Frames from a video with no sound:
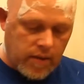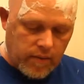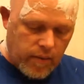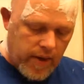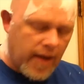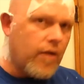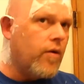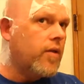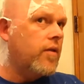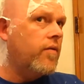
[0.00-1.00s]
the way I
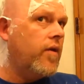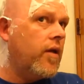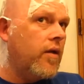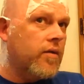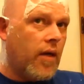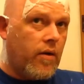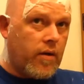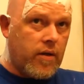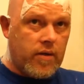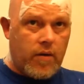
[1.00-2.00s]
looked in the videos. I
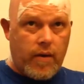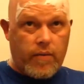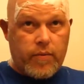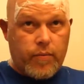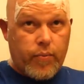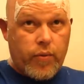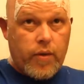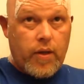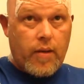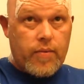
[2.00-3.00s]
looked as though I was
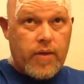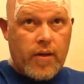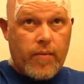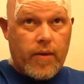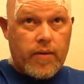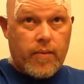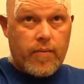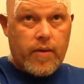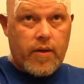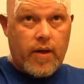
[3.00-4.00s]
pretty upset about
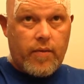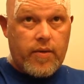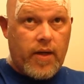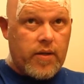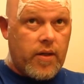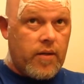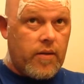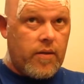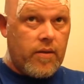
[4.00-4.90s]
something, and I was actually